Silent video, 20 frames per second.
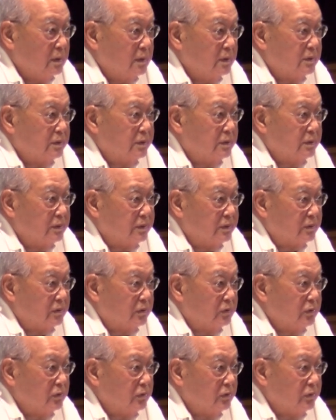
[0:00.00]
a sense of
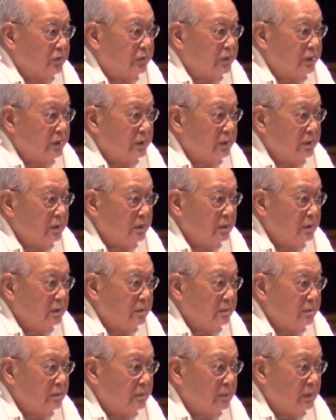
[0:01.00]
cruelty
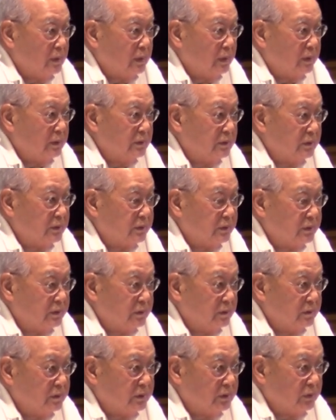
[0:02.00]
against
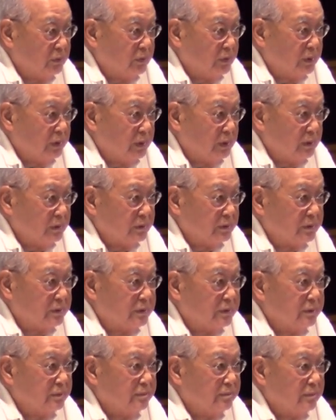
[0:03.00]
someone
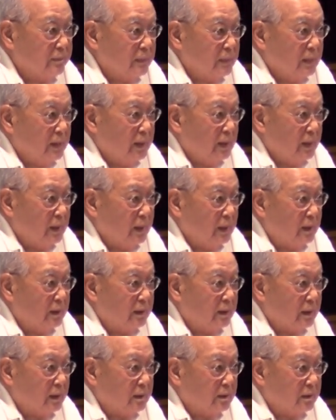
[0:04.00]
else,
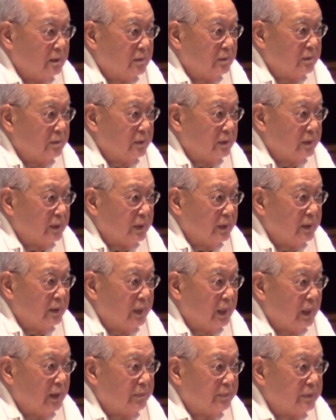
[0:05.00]
and it certainly can
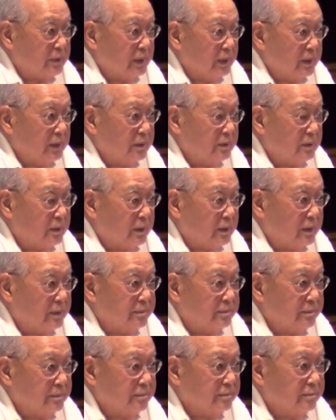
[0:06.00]
happen
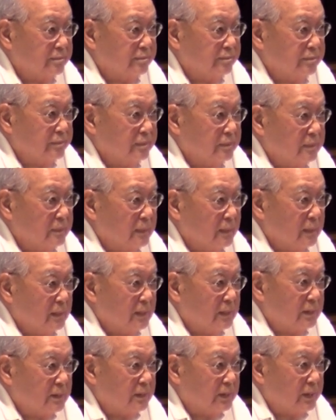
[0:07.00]
anytime.
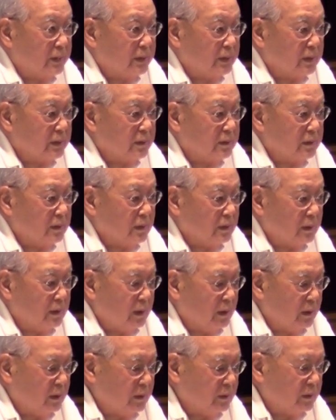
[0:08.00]
There's nothing in the
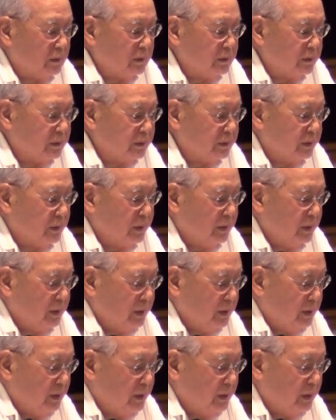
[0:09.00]
laws
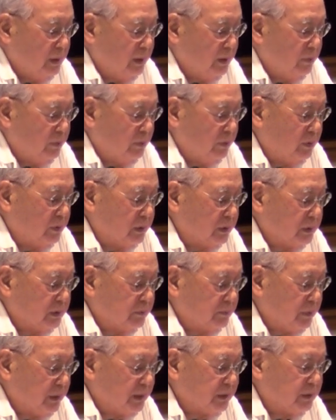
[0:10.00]
that will
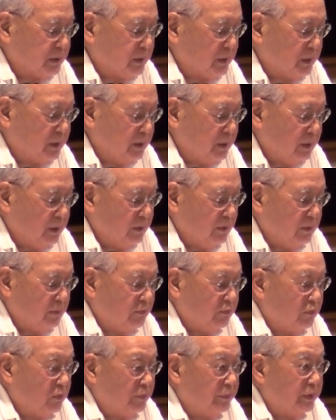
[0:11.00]
expressly
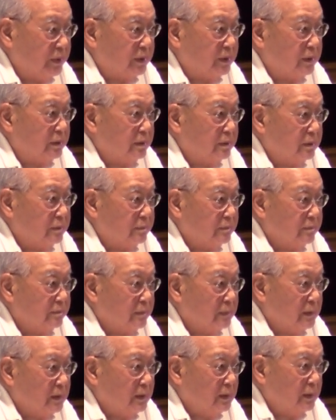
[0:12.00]
forbid it.
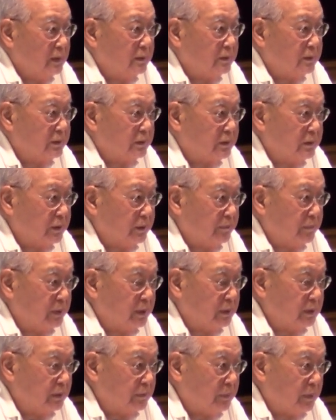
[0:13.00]
It just
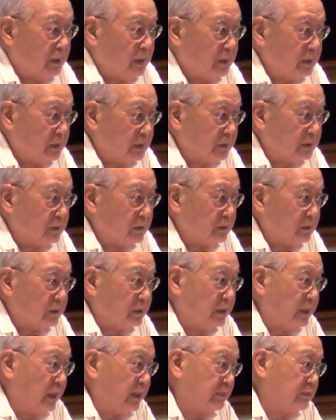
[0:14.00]
depends upon us
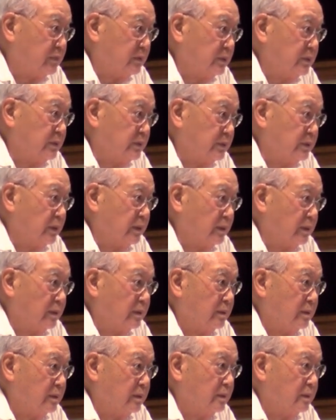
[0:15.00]
looking after each other.